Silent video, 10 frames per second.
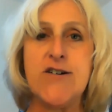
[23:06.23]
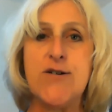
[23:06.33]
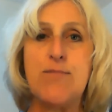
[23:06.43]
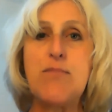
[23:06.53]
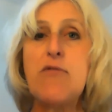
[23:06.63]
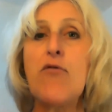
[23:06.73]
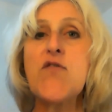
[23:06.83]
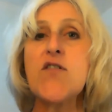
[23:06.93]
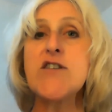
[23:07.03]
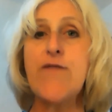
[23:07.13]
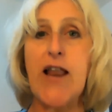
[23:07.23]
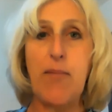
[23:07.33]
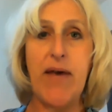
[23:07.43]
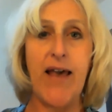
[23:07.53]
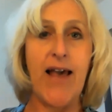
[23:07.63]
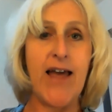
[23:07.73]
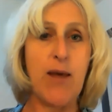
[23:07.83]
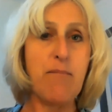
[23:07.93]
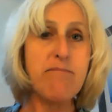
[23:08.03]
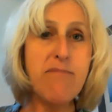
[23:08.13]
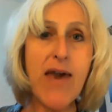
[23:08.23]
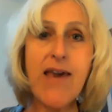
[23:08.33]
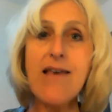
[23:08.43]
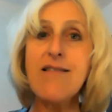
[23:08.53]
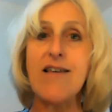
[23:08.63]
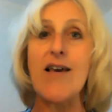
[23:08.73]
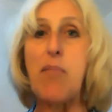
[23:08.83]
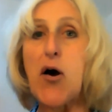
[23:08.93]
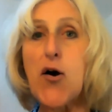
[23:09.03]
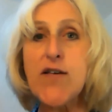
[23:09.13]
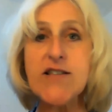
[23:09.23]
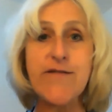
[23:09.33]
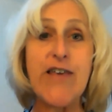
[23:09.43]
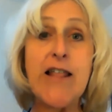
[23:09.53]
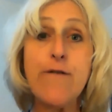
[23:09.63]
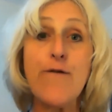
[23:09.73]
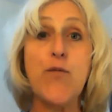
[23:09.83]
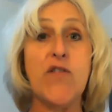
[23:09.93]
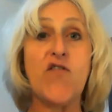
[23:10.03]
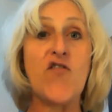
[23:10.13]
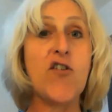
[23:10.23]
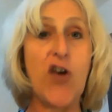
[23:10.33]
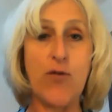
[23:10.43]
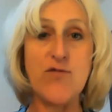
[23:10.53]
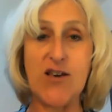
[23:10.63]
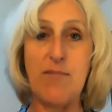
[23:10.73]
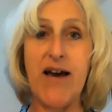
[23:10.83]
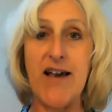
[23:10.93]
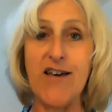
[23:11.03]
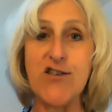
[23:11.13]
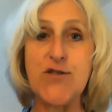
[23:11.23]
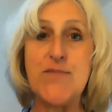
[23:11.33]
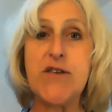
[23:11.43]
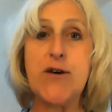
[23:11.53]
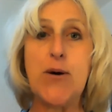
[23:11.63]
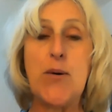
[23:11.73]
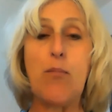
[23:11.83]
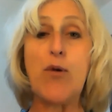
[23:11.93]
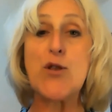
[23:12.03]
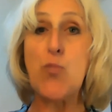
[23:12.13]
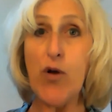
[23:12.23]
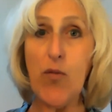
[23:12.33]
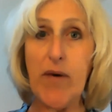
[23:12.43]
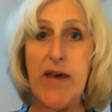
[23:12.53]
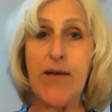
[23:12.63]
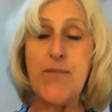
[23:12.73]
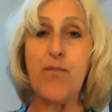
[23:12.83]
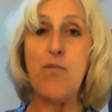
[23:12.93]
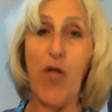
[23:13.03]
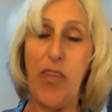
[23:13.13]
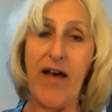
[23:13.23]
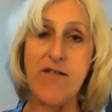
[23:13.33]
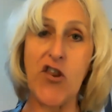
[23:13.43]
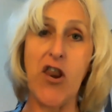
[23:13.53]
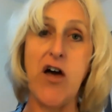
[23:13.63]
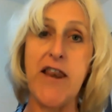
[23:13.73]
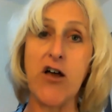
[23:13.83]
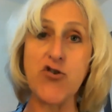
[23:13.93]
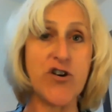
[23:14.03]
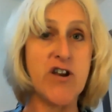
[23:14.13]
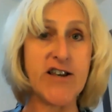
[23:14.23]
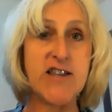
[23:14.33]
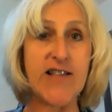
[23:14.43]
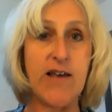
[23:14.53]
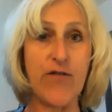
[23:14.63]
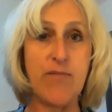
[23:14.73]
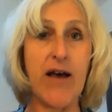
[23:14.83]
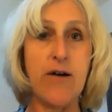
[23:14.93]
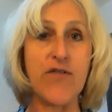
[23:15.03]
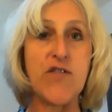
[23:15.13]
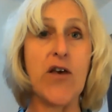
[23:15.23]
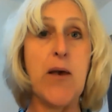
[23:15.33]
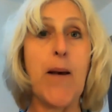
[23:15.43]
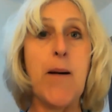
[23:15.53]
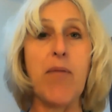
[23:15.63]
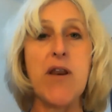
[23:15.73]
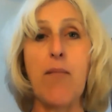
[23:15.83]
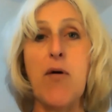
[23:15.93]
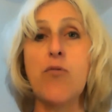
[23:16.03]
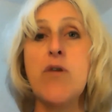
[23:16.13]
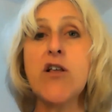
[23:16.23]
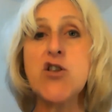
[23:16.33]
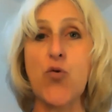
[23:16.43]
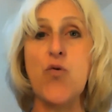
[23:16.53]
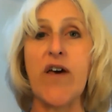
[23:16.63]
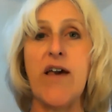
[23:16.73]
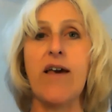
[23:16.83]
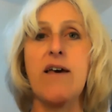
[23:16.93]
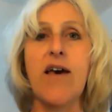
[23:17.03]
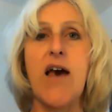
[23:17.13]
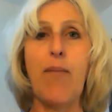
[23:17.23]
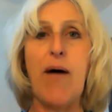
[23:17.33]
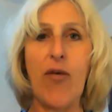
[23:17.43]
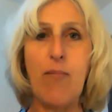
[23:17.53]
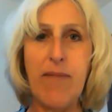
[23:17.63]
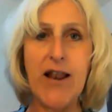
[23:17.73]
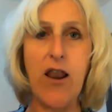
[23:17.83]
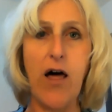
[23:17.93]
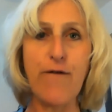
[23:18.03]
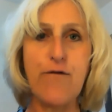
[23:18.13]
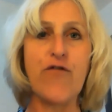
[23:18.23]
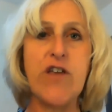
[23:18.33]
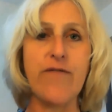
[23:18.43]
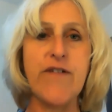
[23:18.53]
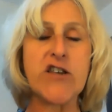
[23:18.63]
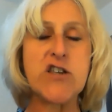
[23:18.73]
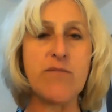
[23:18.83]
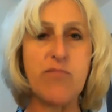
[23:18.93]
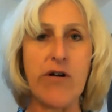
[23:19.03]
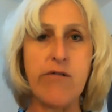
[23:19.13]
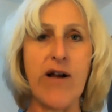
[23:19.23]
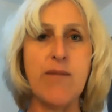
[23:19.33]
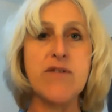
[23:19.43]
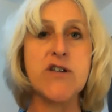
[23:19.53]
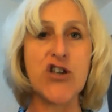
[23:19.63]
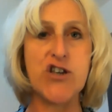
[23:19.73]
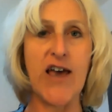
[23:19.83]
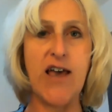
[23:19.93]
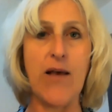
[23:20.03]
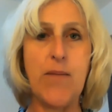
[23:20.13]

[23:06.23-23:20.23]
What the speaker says: We're also developing an amazing person of influence coaching package, which will be £1,997, but I'm only talking about the midlife reinvention program today.